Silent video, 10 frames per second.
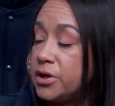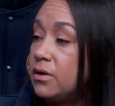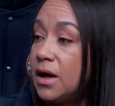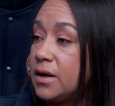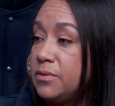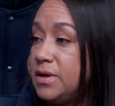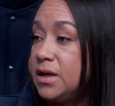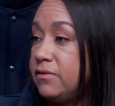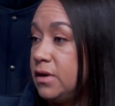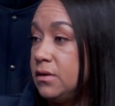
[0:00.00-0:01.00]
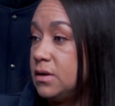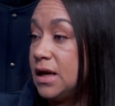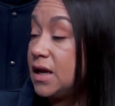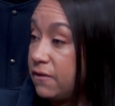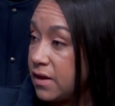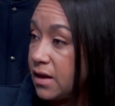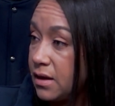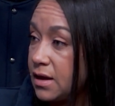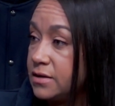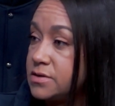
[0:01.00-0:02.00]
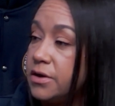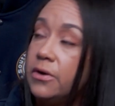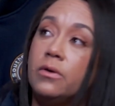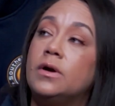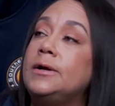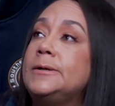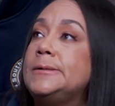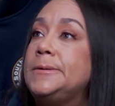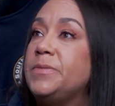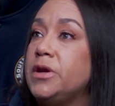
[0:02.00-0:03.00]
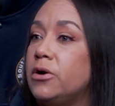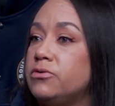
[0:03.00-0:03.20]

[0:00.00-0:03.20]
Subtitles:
you're not going to be given anything. And so, you know,